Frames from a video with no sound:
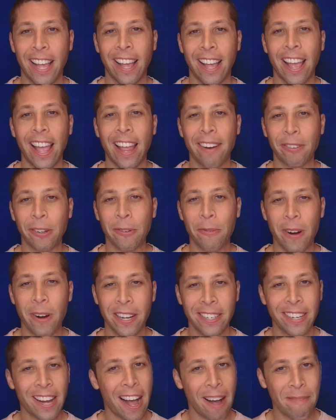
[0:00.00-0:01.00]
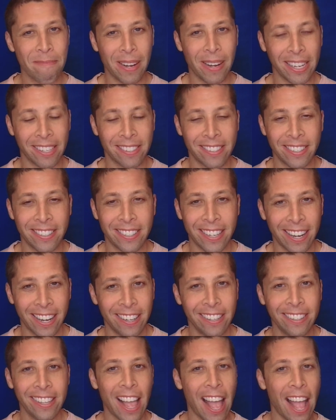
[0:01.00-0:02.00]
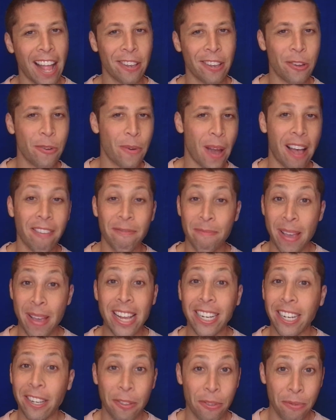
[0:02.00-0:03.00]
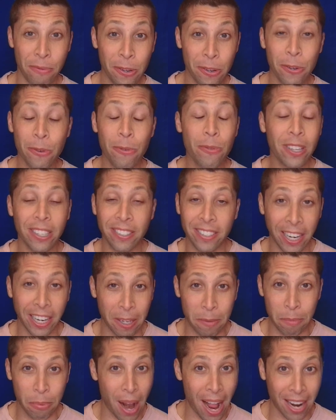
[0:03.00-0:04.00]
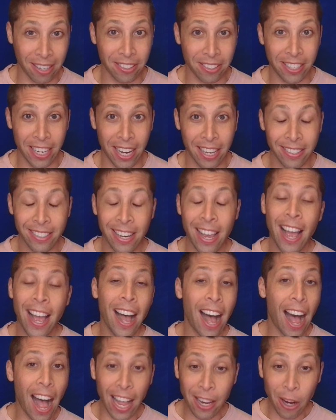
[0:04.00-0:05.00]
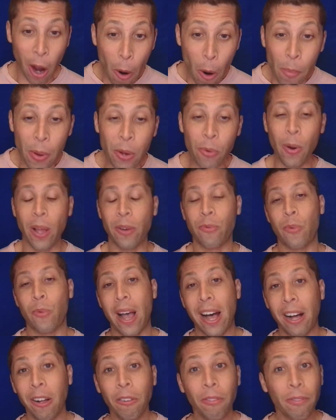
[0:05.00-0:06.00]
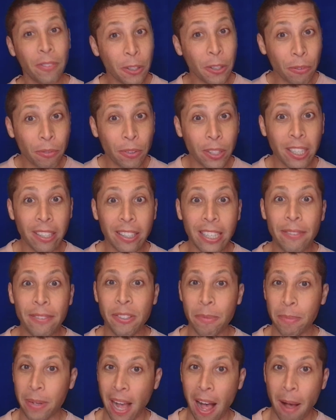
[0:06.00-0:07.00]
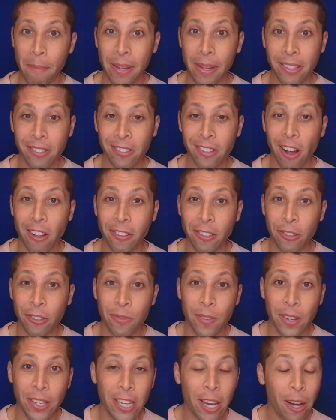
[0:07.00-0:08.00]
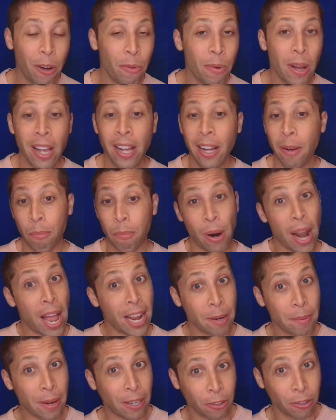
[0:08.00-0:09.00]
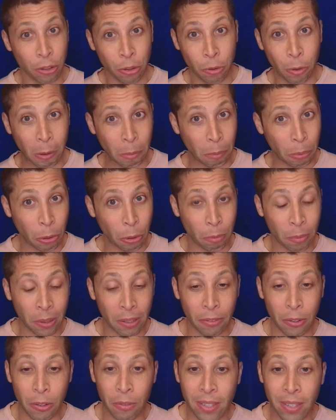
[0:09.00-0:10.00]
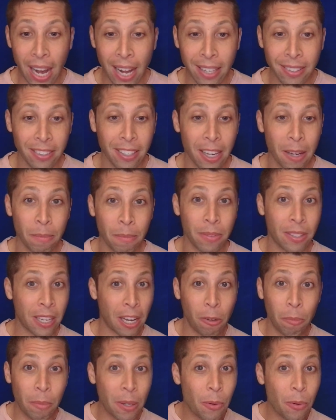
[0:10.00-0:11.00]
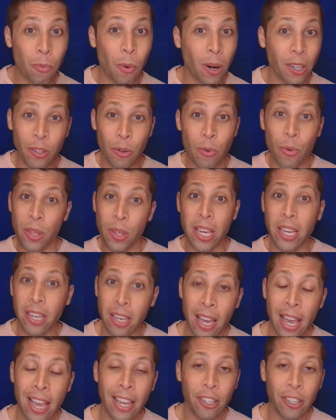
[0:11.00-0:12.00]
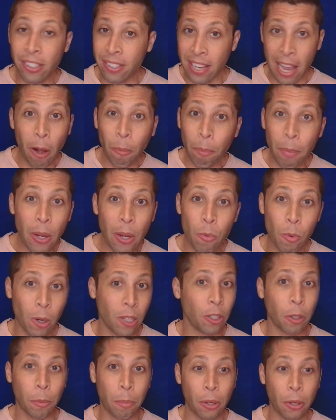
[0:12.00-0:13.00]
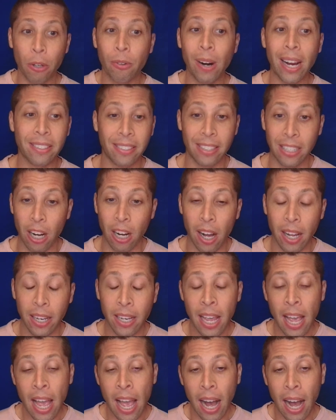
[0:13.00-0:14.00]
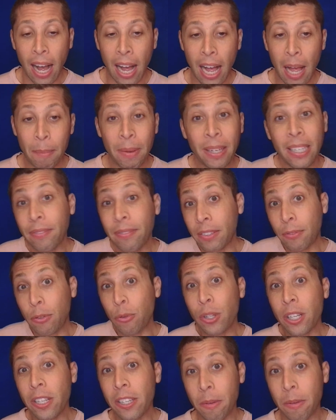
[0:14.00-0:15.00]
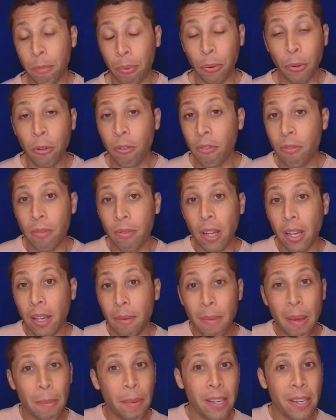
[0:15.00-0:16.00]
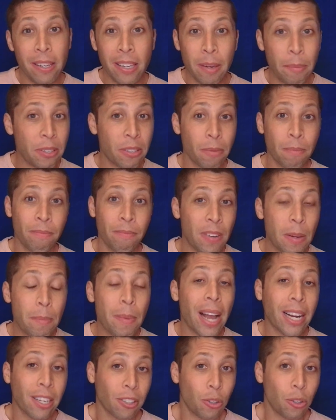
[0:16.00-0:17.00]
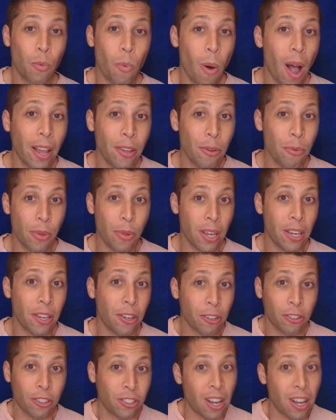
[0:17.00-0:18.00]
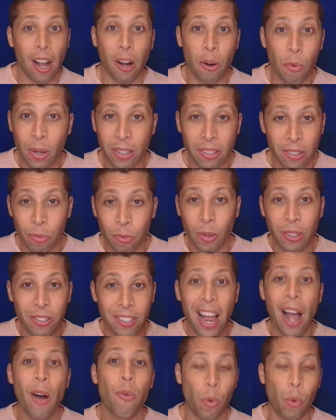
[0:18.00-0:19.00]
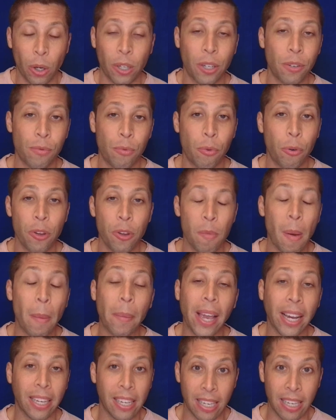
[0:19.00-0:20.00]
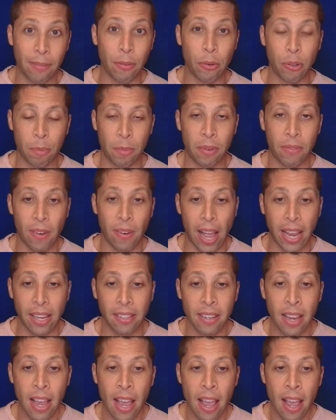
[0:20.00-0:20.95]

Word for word: Hey everyone, I'm Mike Settele, and you have made it through the second practice test. I hope it went well. Feel free to leave some comments on this video. Brag about your score improvement if you've got some. Tell me what you think is helping, what you're progressing on. Um, and even if you didn't improve, maybe give me some feedback as to why you think you're stuck. What's, what's not working for you? Maybe I can give you some advice.